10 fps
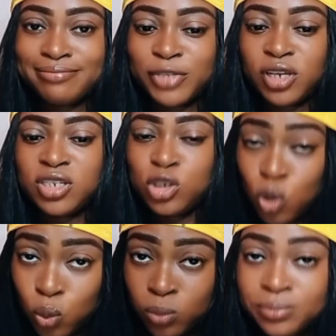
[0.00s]
Okay,
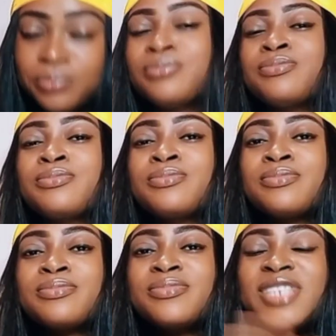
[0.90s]
so
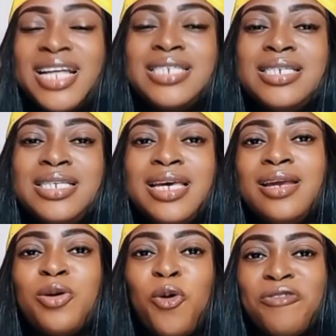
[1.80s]
that is the
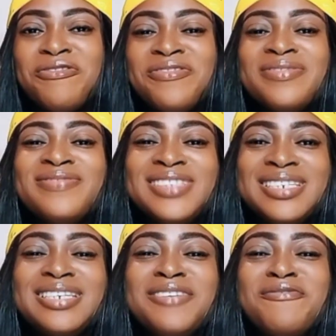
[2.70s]
end of
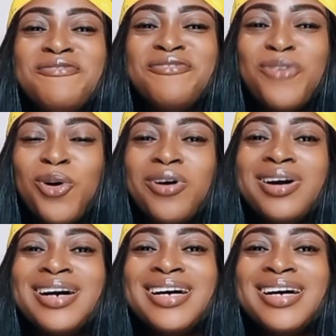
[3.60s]
the four